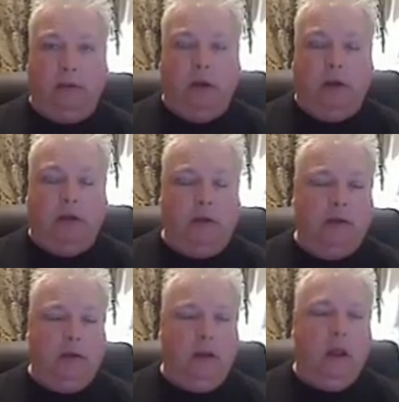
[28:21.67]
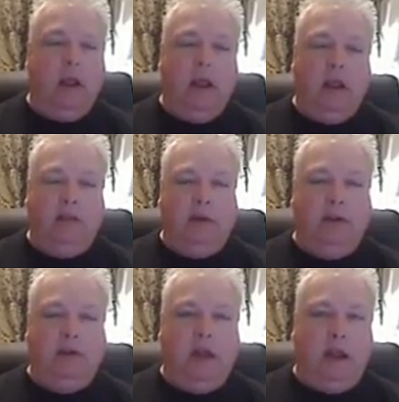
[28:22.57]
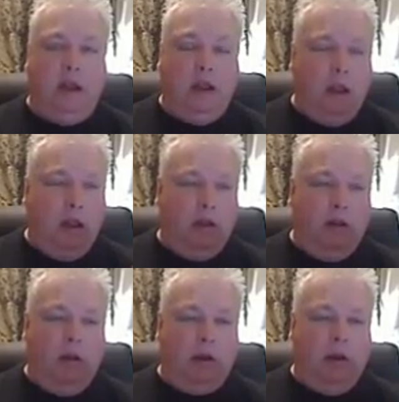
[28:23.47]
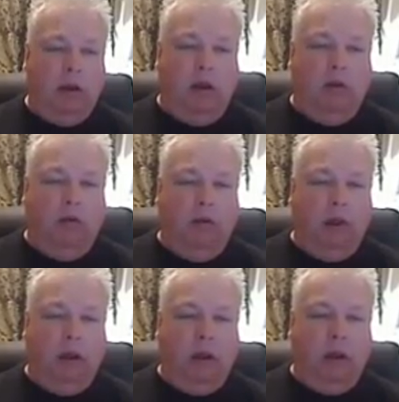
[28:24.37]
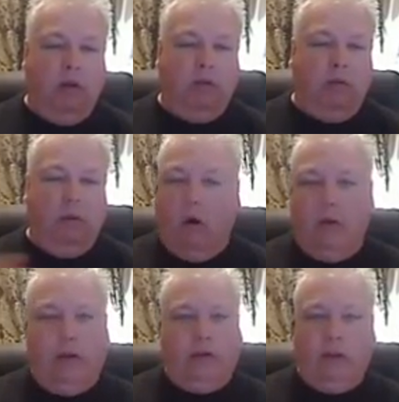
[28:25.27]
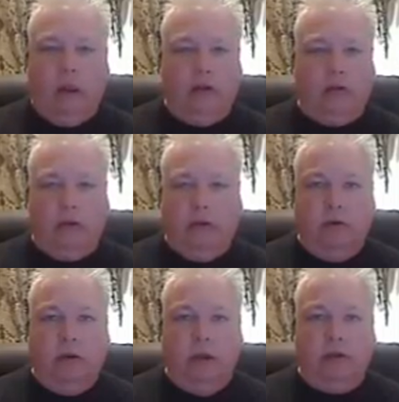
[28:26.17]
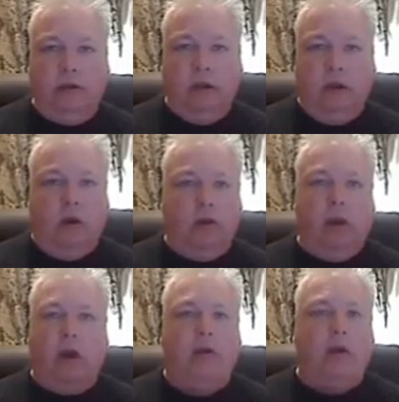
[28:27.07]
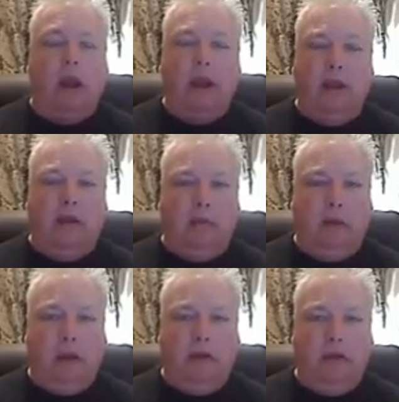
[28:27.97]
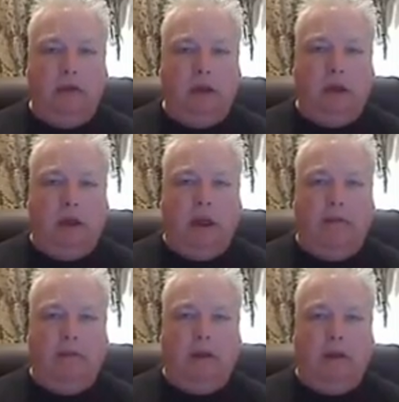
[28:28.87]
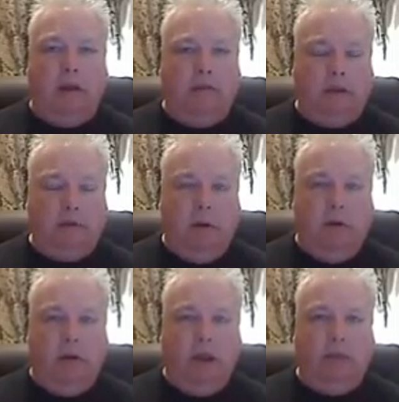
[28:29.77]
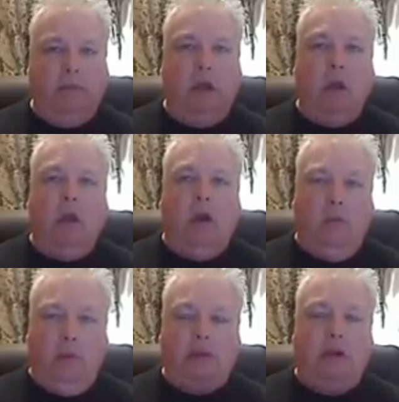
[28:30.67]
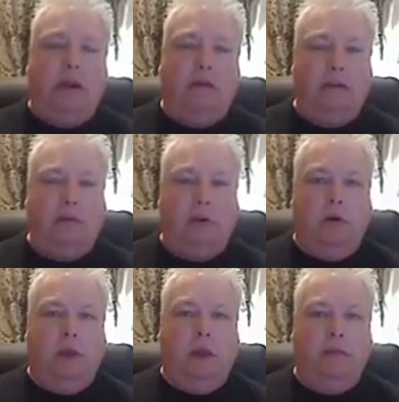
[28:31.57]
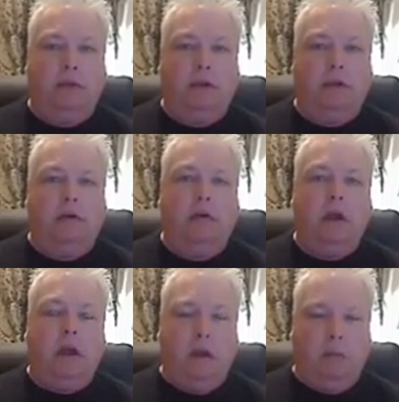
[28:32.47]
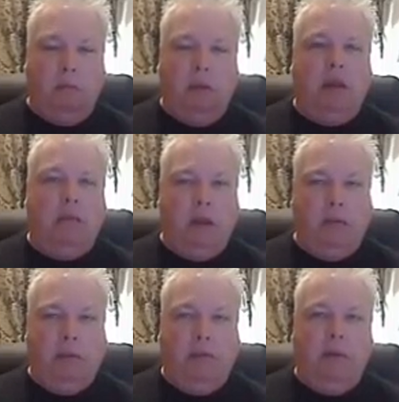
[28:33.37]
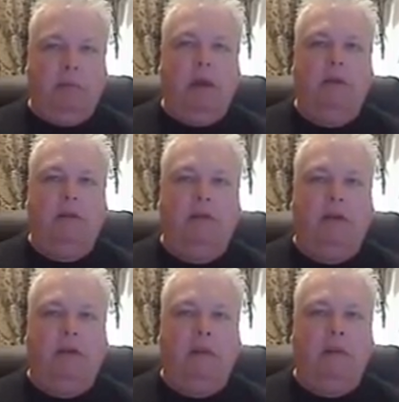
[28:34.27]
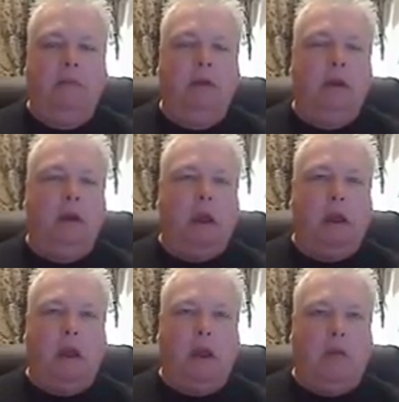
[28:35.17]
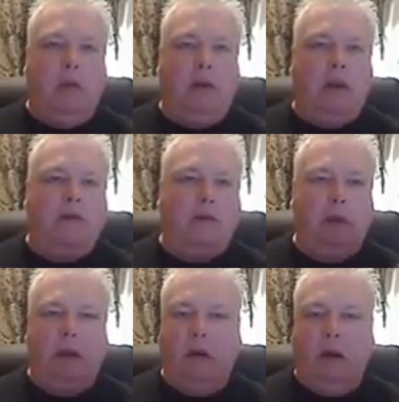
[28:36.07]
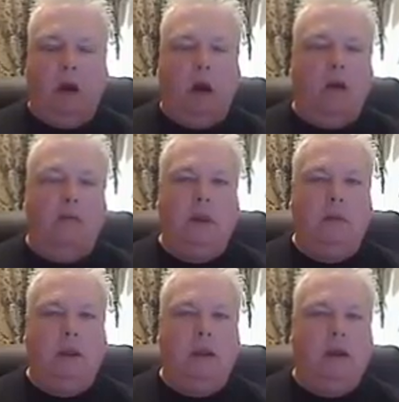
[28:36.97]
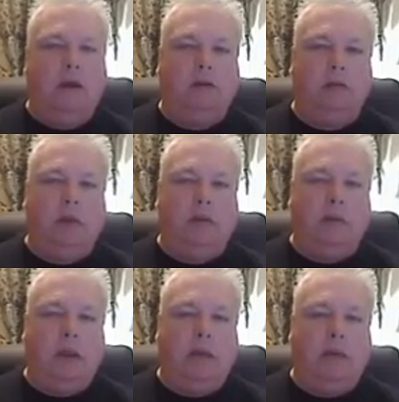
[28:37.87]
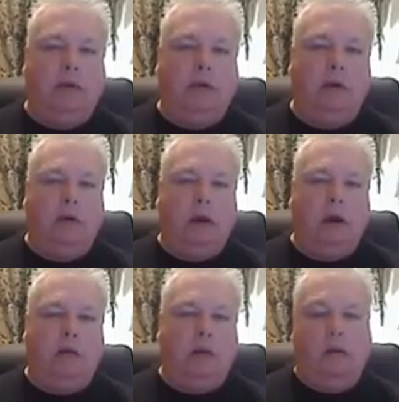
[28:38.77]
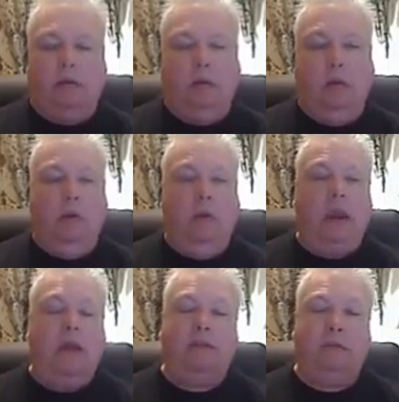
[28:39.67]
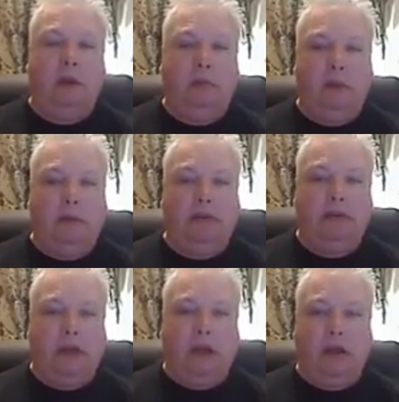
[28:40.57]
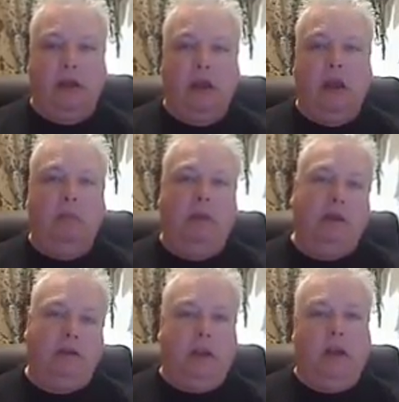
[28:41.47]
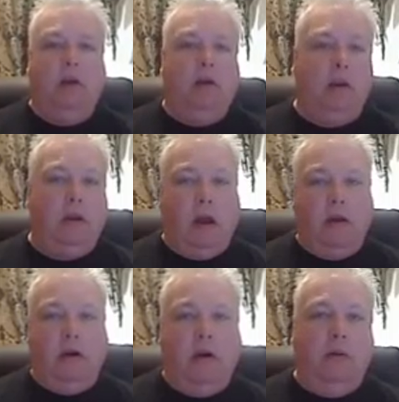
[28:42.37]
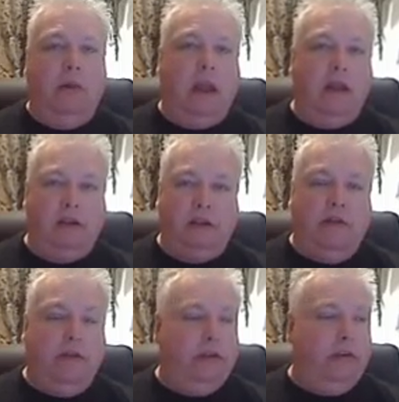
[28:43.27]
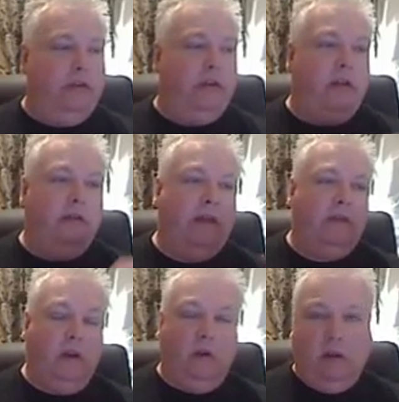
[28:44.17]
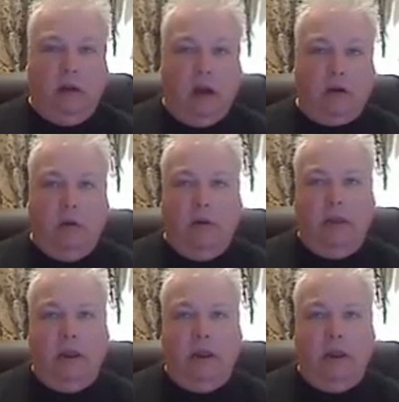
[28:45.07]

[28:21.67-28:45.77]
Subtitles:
politician. He's been saying, look, all these other countries do this. All the other high income nations have a lot of these programs. We should have these programs too. Many, many people would benefit from them, and we would have a better economy because we would be able to, that we wouldn't have as many people sick because they could go to the doctor when they had the sniffles instead of having to go to the doctor when